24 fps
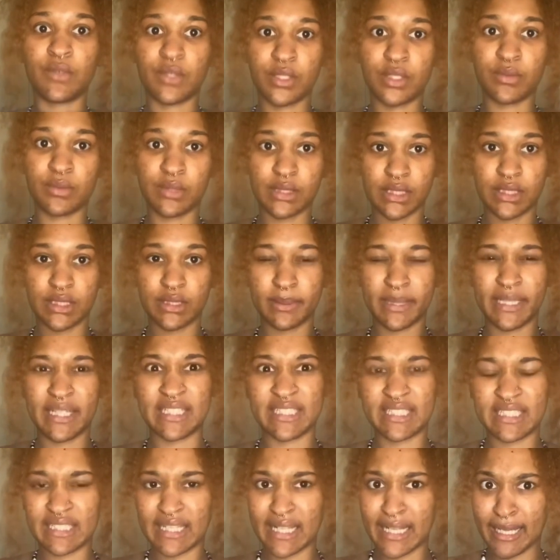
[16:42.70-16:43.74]
cute with these because
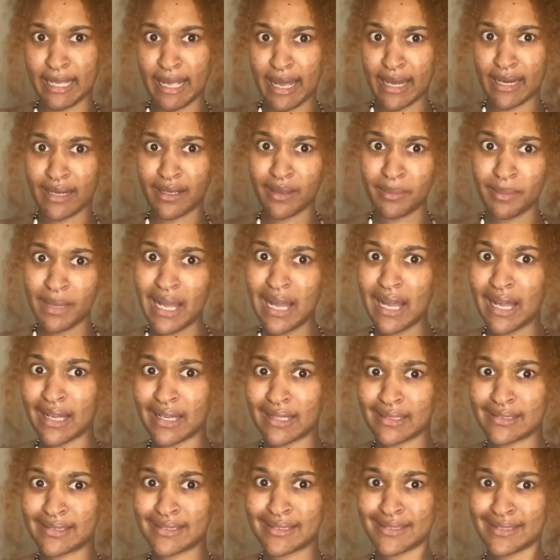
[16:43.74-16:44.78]
it's like out of the
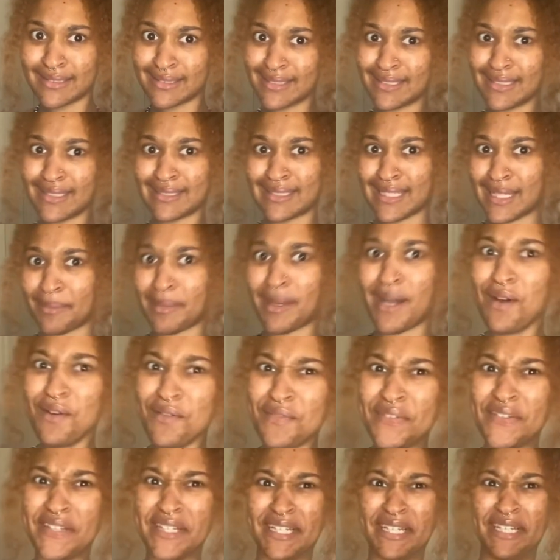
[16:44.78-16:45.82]
box type
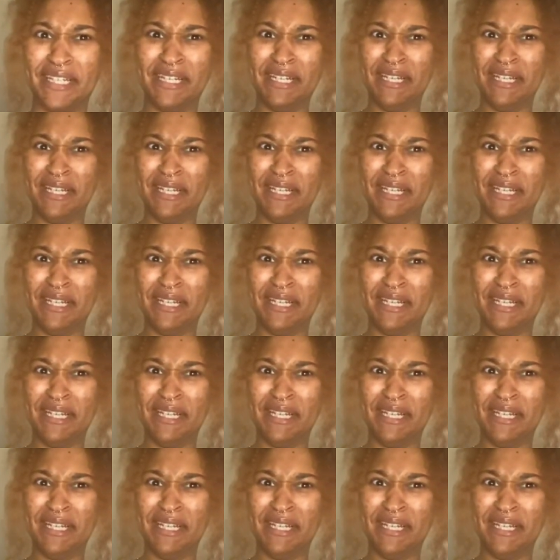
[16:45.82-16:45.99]
outfit.